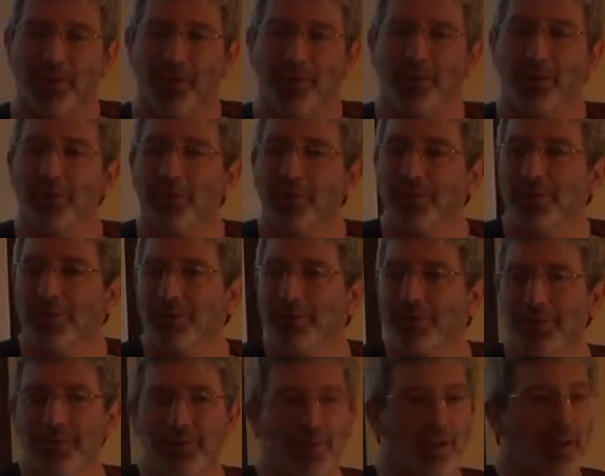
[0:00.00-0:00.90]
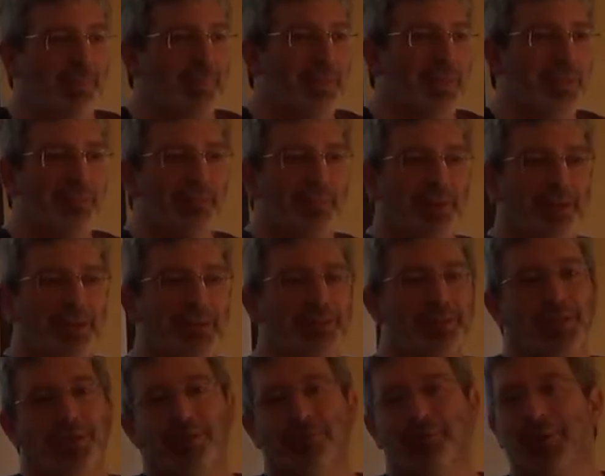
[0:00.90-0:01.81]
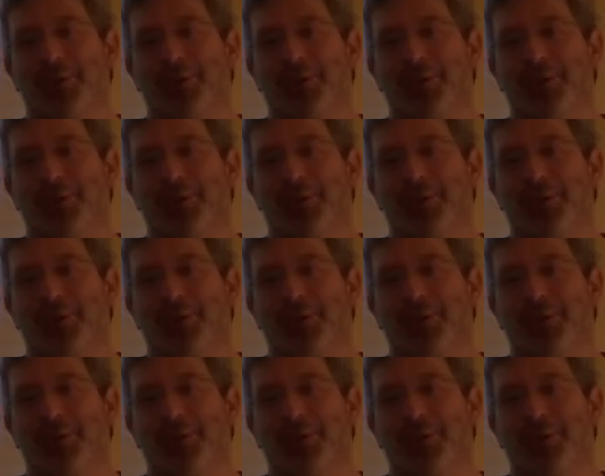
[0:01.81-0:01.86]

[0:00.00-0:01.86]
Or I'm in a project